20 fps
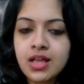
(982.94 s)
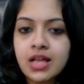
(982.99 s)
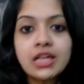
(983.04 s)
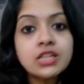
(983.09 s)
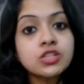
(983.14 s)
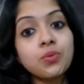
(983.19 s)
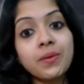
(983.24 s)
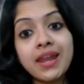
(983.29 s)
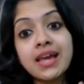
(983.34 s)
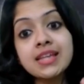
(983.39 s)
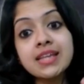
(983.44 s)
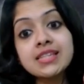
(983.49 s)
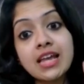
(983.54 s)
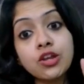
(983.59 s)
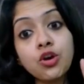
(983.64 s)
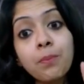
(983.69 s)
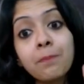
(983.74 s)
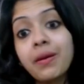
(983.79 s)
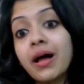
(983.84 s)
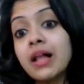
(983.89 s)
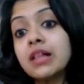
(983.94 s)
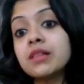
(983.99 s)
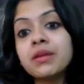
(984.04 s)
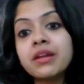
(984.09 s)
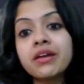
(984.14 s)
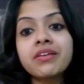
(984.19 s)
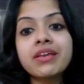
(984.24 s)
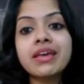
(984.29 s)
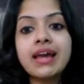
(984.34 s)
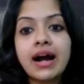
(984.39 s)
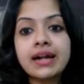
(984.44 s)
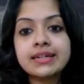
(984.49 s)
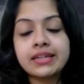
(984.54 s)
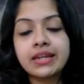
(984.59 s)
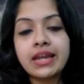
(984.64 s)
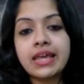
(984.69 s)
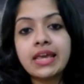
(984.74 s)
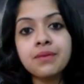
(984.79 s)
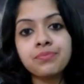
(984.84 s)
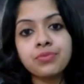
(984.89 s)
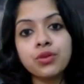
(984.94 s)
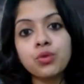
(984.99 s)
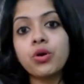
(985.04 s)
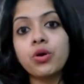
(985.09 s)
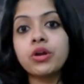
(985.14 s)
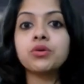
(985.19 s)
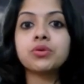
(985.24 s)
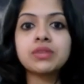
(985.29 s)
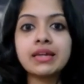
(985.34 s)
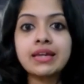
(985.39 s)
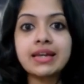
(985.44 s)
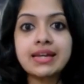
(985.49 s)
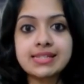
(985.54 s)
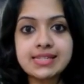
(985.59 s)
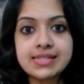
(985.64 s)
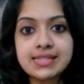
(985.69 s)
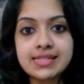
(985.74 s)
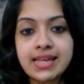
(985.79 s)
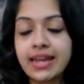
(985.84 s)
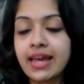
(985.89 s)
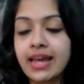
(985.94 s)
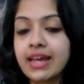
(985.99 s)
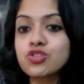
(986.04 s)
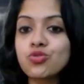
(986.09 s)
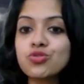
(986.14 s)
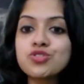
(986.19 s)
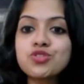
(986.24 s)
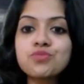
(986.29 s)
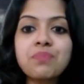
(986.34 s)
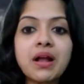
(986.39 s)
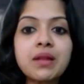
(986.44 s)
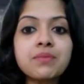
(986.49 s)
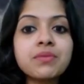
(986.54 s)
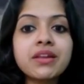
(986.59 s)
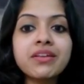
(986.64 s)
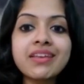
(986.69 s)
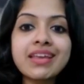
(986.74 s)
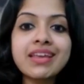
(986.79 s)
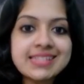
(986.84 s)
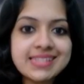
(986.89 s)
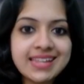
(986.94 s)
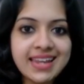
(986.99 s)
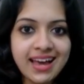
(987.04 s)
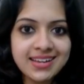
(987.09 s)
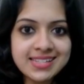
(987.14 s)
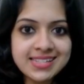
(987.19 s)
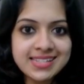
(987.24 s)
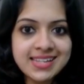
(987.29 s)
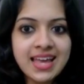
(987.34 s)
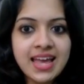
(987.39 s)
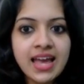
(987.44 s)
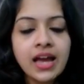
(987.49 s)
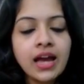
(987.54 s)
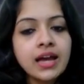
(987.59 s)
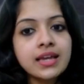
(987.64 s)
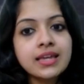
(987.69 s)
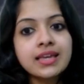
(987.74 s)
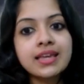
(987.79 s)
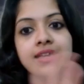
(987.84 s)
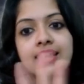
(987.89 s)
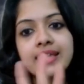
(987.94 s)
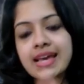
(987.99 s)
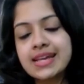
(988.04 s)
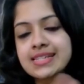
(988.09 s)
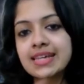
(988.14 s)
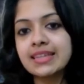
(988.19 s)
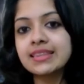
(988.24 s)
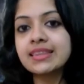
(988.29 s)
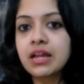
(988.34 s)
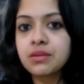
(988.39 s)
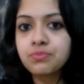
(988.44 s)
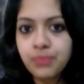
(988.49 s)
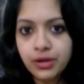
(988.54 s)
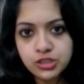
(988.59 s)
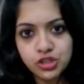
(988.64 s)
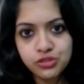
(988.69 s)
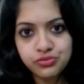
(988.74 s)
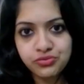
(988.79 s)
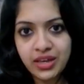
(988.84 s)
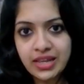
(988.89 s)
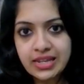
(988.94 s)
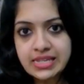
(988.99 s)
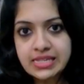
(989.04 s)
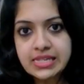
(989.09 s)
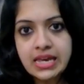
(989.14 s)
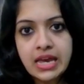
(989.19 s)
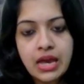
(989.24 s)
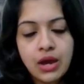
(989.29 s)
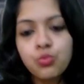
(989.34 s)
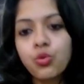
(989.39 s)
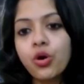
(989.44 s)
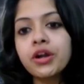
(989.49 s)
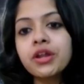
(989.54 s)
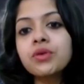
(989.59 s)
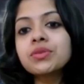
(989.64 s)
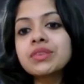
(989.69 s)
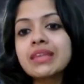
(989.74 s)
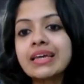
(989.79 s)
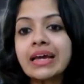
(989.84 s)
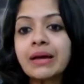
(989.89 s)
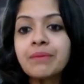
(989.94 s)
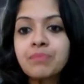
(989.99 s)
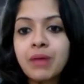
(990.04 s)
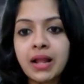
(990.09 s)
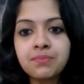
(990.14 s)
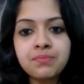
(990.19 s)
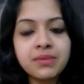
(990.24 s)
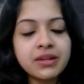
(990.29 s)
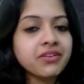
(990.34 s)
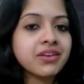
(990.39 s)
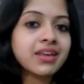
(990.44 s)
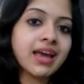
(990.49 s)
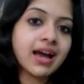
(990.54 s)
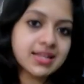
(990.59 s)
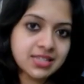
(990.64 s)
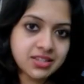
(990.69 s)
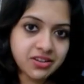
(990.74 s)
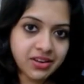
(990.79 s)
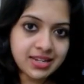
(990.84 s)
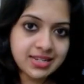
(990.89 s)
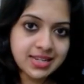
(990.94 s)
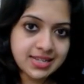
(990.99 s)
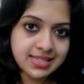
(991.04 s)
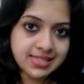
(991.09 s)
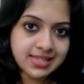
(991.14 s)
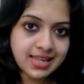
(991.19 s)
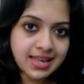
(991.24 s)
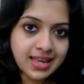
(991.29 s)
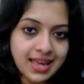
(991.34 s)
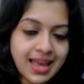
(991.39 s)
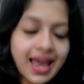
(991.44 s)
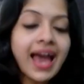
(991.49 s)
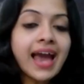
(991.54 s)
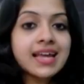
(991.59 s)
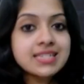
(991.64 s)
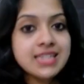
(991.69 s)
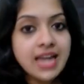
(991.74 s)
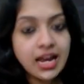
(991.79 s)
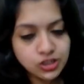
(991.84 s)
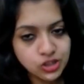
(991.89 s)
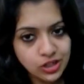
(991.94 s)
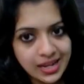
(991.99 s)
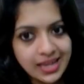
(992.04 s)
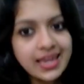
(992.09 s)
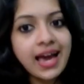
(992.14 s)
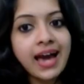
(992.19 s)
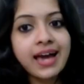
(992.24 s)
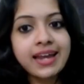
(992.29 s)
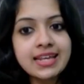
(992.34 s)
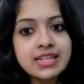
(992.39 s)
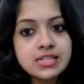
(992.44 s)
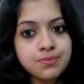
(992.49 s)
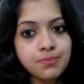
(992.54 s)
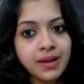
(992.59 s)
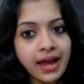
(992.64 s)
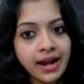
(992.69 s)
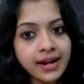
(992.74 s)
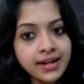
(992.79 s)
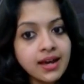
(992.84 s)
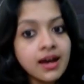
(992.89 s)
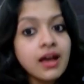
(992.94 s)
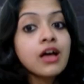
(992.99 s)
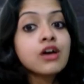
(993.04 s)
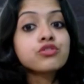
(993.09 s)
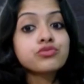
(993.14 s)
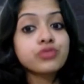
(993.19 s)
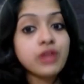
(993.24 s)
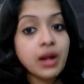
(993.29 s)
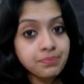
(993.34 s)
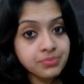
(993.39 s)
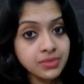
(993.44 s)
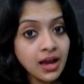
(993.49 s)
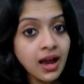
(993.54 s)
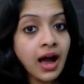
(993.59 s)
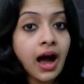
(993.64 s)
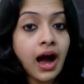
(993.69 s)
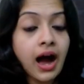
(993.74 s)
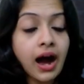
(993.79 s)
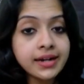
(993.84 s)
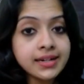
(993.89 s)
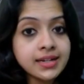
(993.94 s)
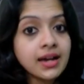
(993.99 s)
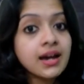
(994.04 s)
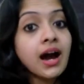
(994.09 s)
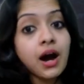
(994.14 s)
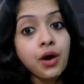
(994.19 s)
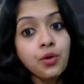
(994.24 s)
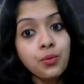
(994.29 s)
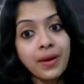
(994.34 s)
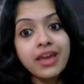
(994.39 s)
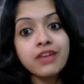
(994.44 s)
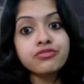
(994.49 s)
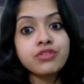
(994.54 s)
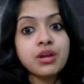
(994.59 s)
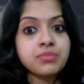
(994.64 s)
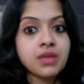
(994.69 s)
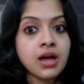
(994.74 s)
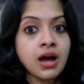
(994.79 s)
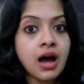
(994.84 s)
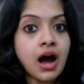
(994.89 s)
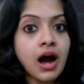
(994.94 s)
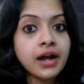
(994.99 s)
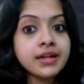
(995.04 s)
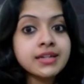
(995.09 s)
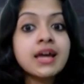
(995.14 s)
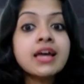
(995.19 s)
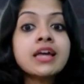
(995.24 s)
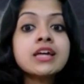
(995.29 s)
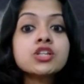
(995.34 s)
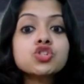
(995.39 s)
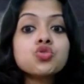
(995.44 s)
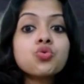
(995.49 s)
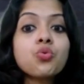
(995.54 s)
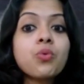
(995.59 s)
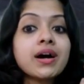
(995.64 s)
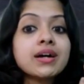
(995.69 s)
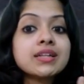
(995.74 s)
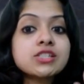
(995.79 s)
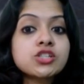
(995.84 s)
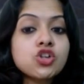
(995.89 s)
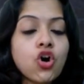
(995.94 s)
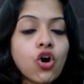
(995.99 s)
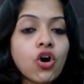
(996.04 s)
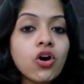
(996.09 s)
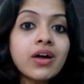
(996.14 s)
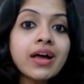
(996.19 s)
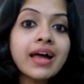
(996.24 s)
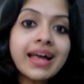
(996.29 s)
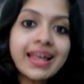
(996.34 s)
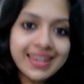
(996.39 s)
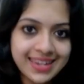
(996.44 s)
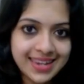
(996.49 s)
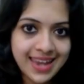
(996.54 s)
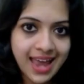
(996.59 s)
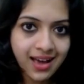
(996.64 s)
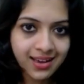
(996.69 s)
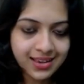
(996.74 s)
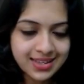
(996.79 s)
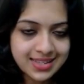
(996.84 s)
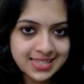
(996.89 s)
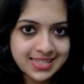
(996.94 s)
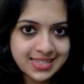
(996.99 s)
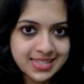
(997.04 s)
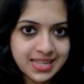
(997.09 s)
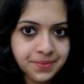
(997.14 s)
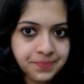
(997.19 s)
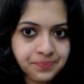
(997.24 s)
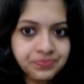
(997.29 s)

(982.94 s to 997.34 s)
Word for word: So when I tell you pulmonary artery, what do you think it is? And I told you pulmonary is lungs. Getting that much of hint, what do you think pulmonary artery does? It actually carries blood from the heart, away from the heart towards your lungs.